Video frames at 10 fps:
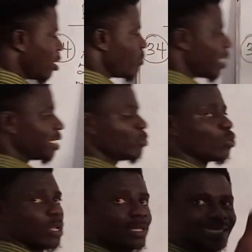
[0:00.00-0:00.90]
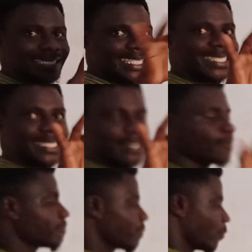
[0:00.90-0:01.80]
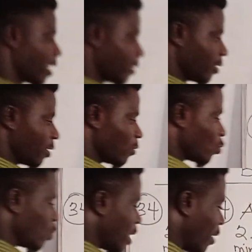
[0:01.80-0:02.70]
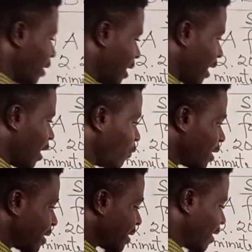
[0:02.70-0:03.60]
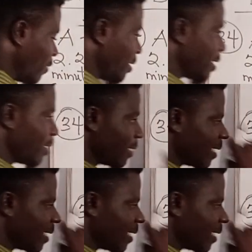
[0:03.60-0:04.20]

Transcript: must be what? 60. Right. So now here, if it is 70,